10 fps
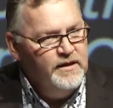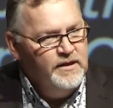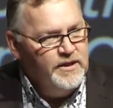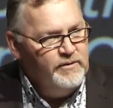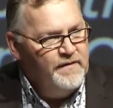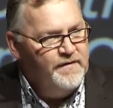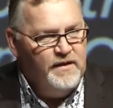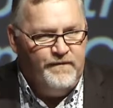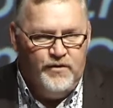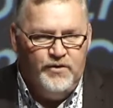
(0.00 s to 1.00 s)
So after
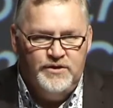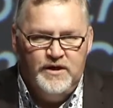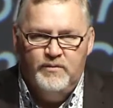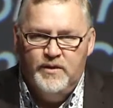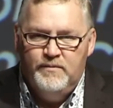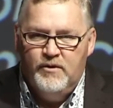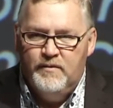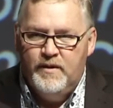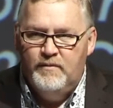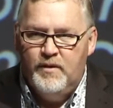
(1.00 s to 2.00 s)
that first year, we borrowed
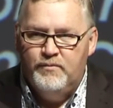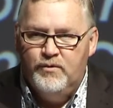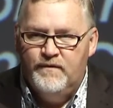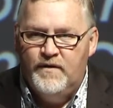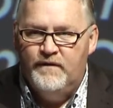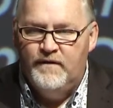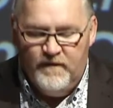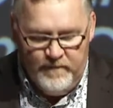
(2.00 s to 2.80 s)
about $1.55